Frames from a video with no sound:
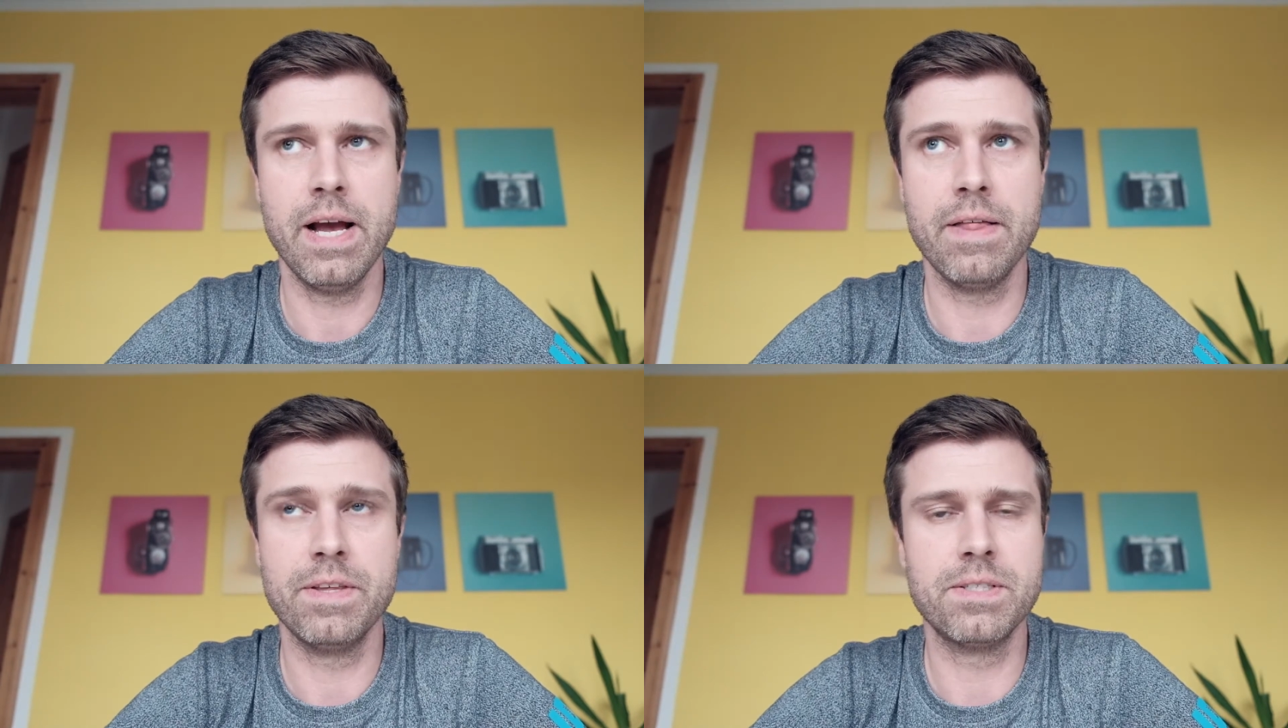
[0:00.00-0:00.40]

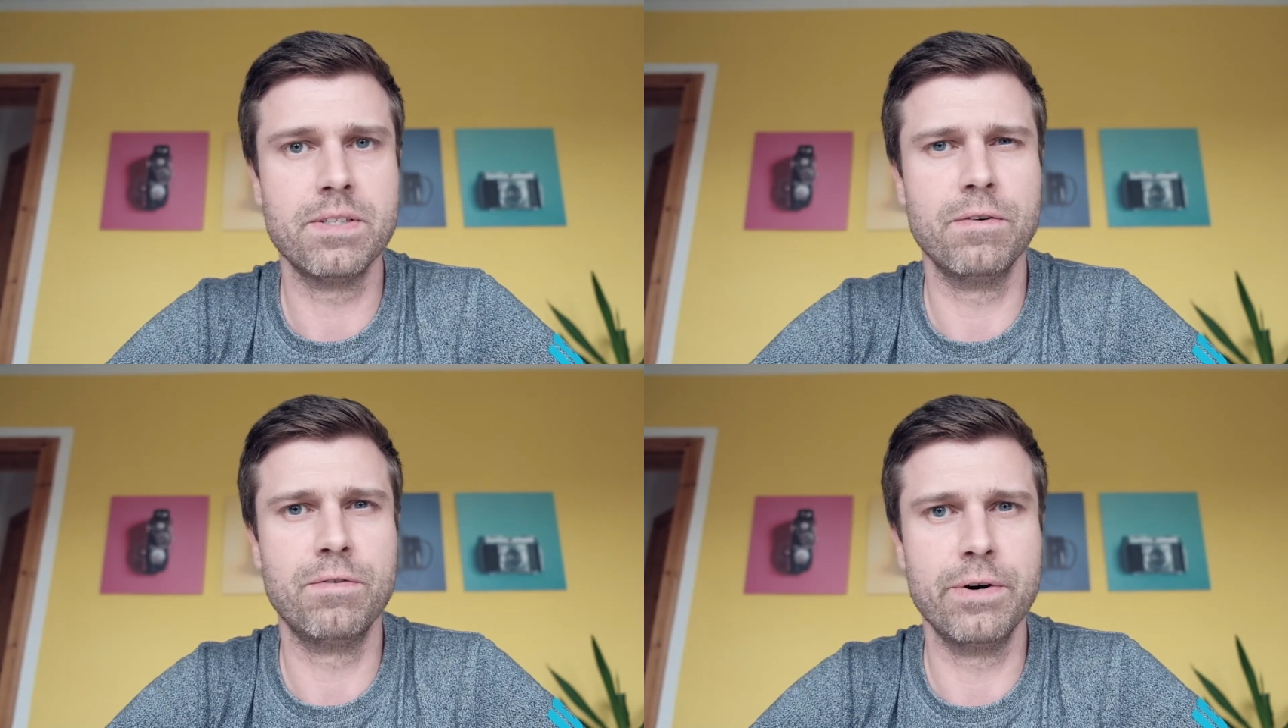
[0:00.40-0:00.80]
and this
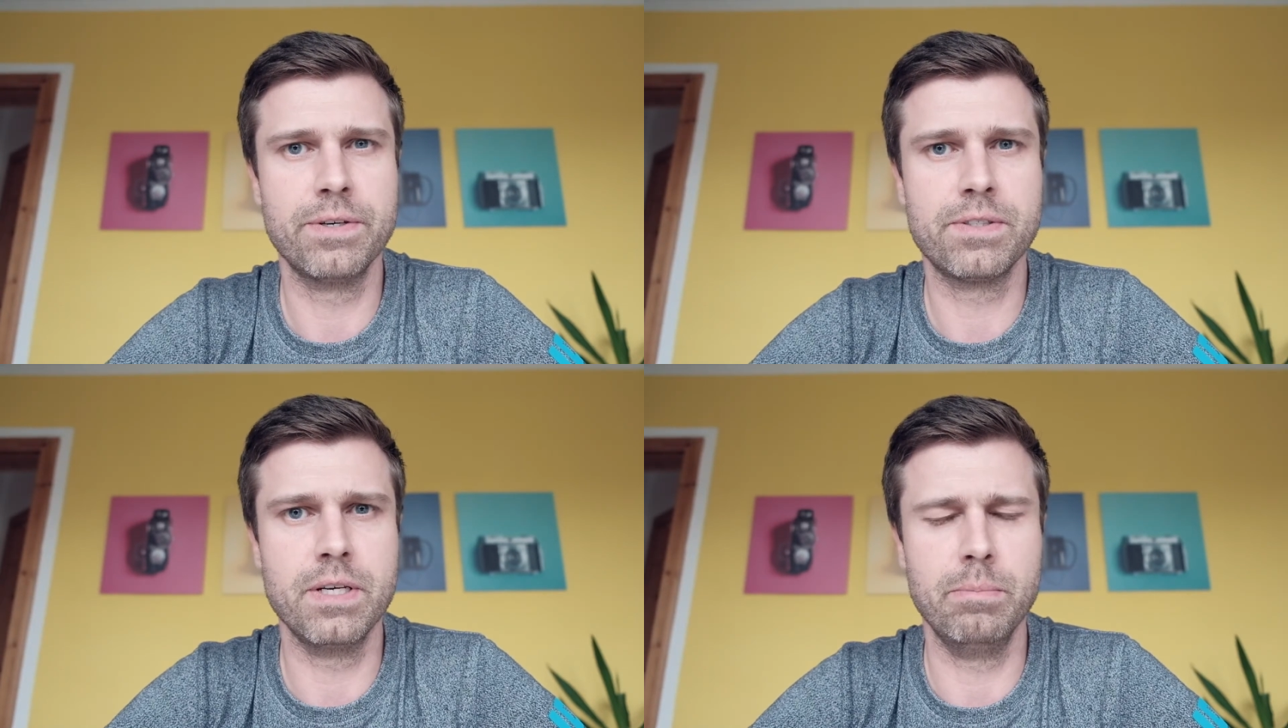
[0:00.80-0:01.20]
is the
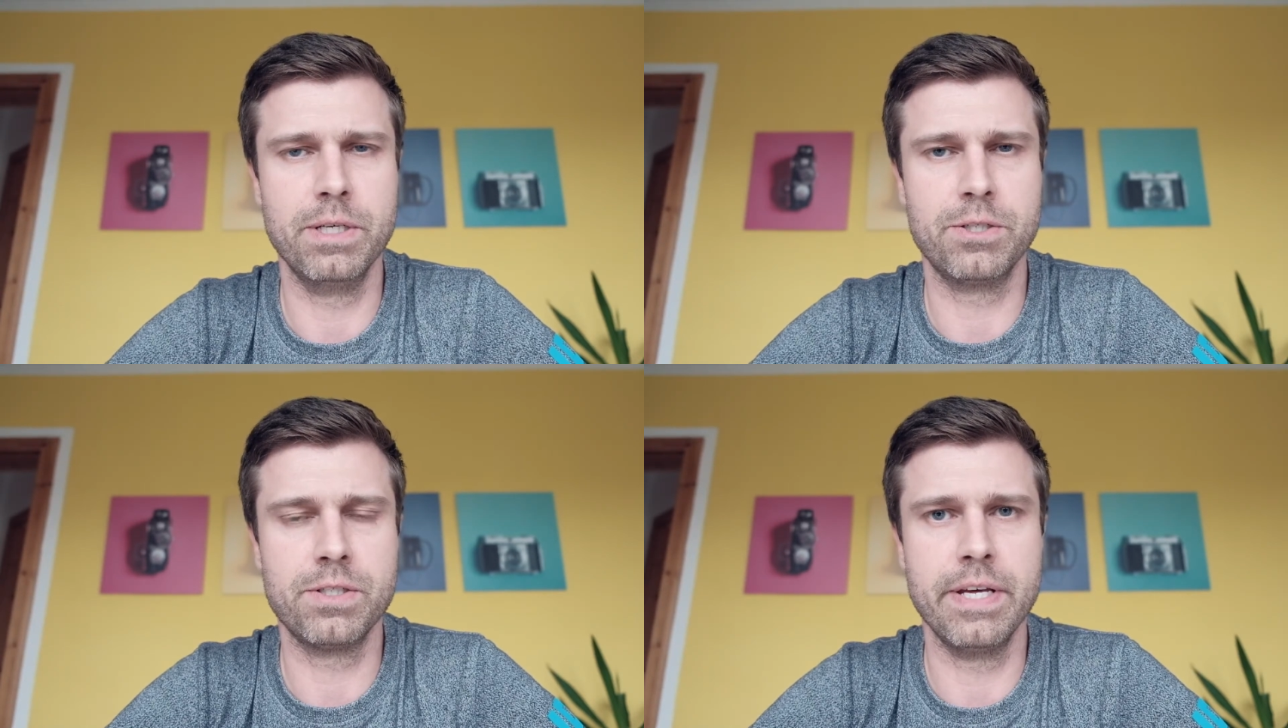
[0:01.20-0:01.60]
first
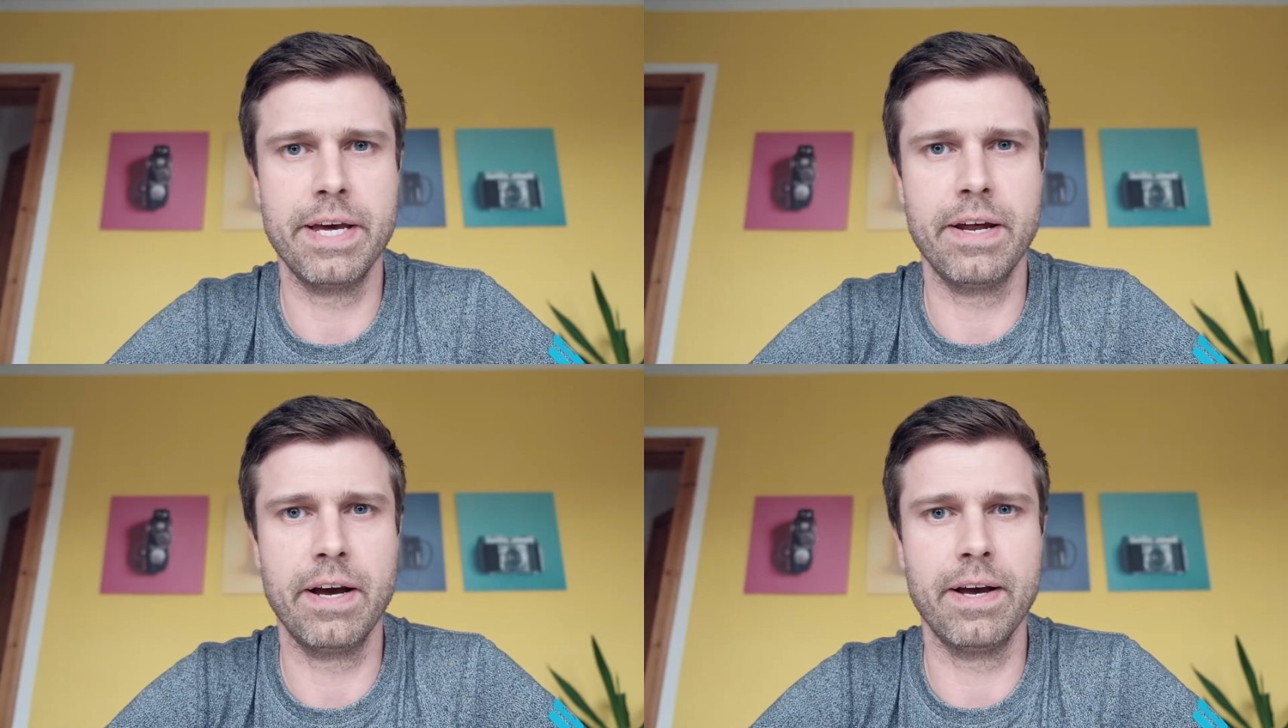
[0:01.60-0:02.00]
image
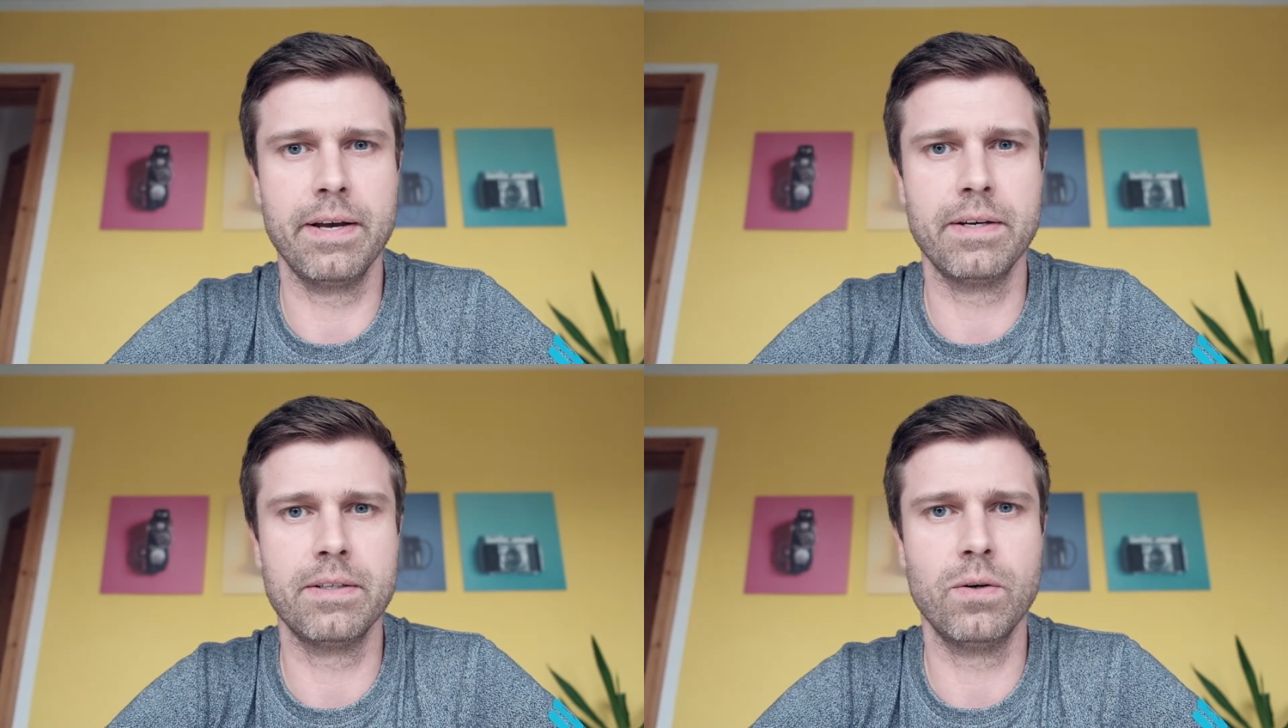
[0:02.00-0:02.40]
that
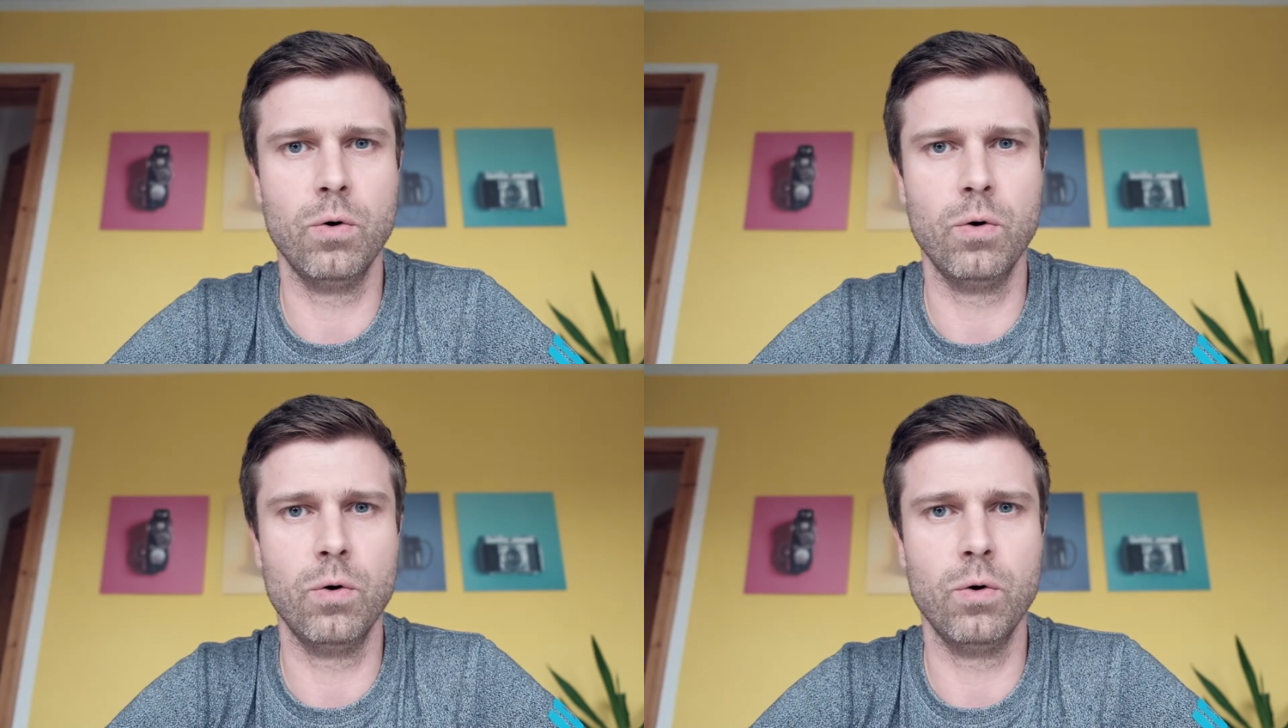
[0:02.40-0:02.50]
I